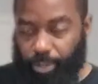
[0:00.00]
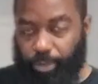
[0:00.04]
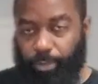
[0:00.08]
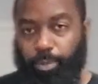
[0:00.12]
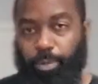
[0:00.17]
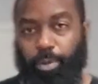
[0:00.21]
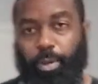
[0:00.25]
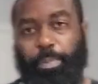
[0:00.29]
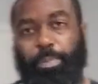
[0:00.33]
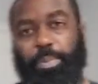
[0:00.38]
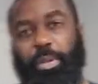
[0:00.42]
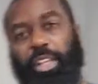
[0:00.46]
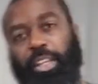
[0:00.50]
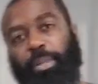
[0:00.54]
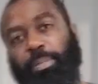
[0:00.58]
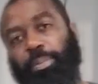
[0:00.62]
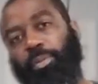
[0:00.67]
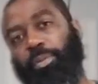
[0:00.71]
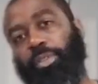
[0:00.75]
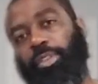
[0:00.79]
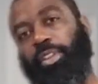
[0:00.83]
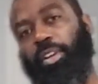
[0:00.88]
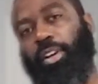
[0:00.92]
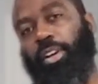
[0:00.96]
of what
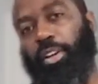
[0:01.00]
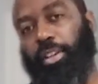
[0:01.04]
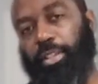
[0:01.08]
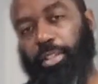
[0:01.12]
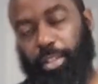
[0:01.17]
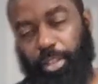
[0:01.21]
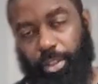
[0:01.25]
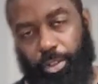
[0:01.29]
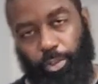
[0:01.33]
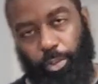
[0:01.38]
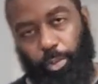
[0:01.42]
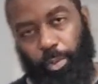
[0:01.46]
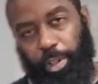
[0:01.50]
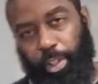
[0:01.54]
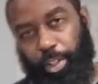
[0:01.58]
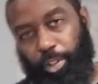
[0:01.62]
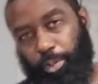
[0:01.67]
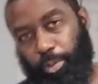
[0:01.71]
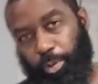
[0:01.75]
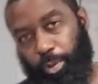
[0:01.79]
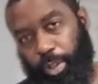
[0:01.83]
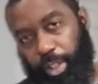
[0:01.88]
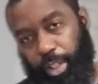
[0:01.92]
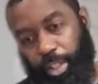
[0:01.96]
people thought
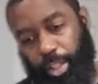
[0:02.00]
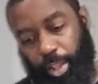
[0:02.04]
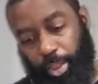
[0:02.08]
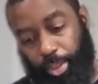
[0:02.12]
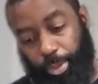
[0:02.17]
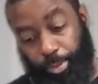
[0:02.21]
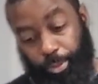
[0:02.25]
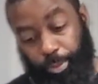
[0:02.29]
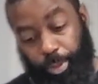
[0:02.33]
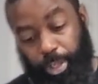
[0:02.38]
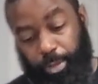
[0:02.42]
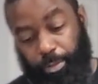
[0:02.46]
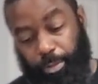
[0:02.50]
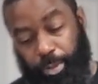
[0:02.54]
2023